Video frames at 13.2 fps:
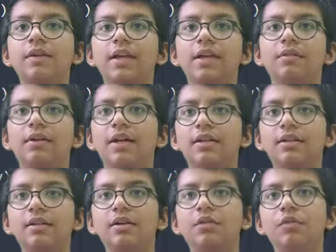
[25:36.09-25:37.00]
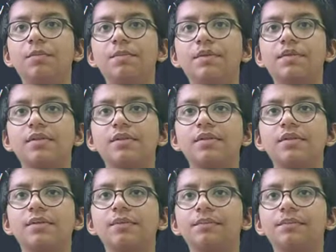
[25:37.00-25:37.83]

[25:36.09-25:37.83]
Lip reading: We can write it now. Oops.